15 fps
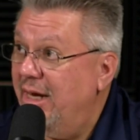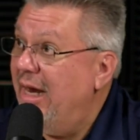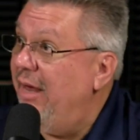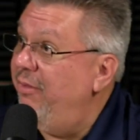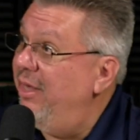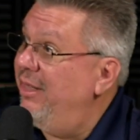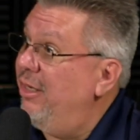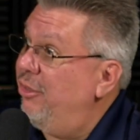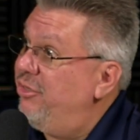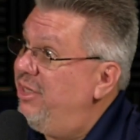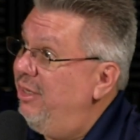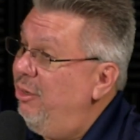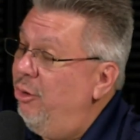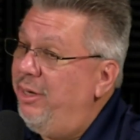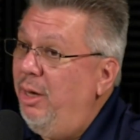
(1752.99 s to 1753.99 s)
and then they'll
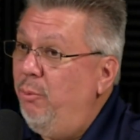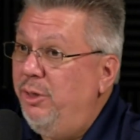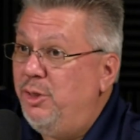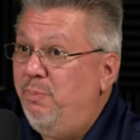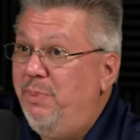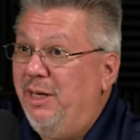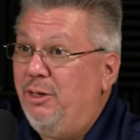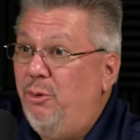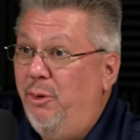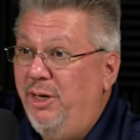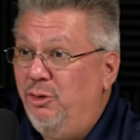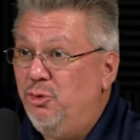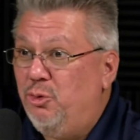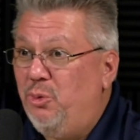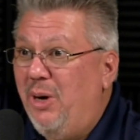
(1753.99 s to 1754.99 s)
see, okay, what's Bitcoin
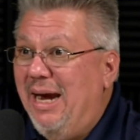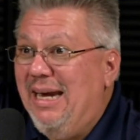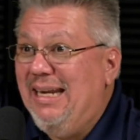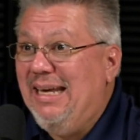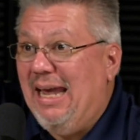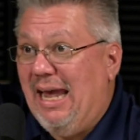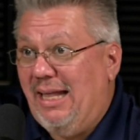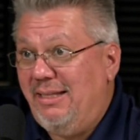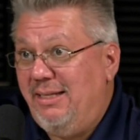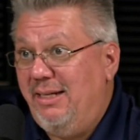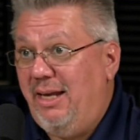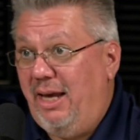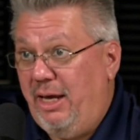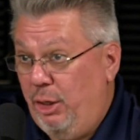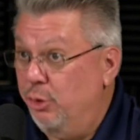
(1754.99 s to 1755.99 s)
trading at
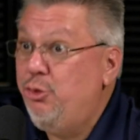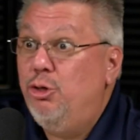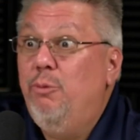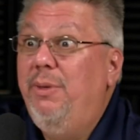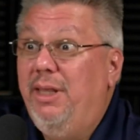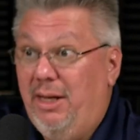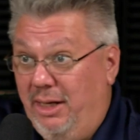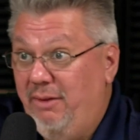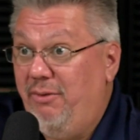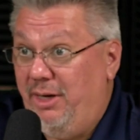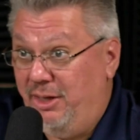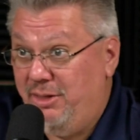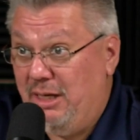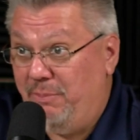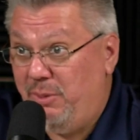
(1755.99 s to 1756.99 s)
today? Assuming they'll even
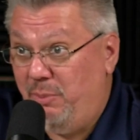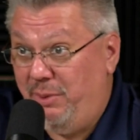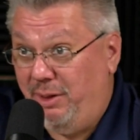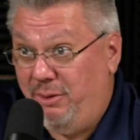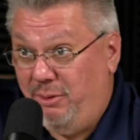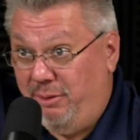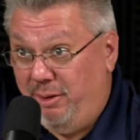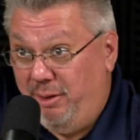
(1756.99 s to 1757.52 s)
accept a Bitcoin.